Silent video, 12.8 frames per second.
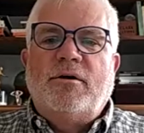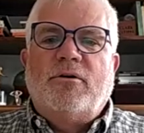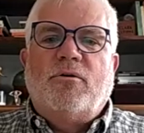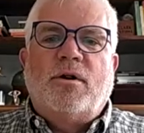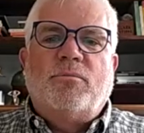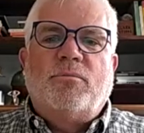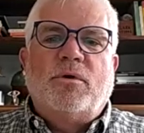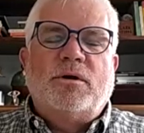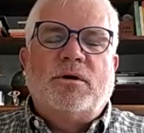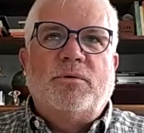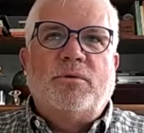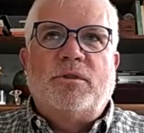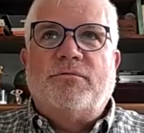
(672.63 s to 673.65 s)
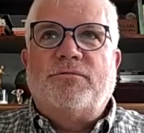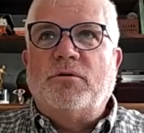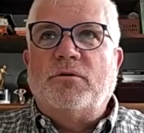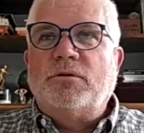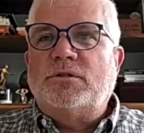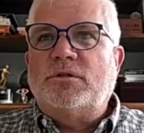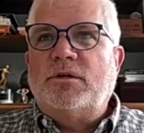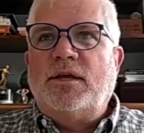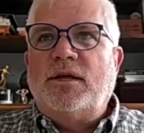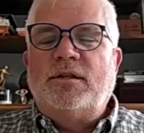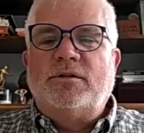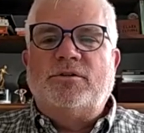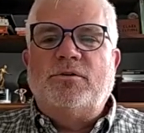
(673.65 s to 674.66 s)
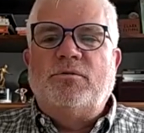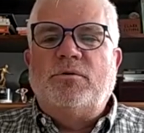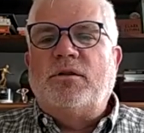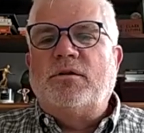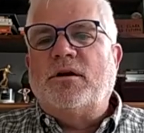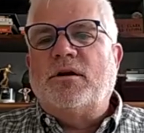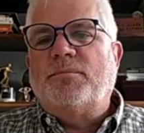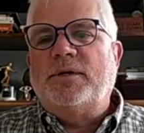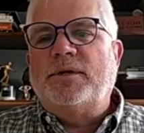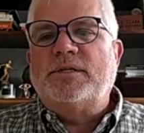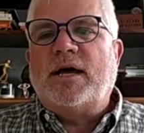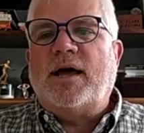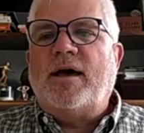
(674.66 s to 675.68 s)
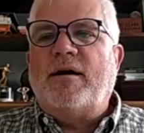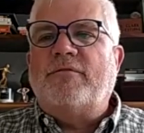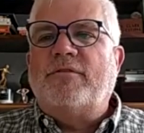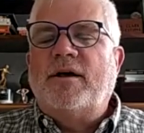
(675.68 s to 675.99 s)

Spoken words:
or I'm working with the folks in the 2 other companies I have,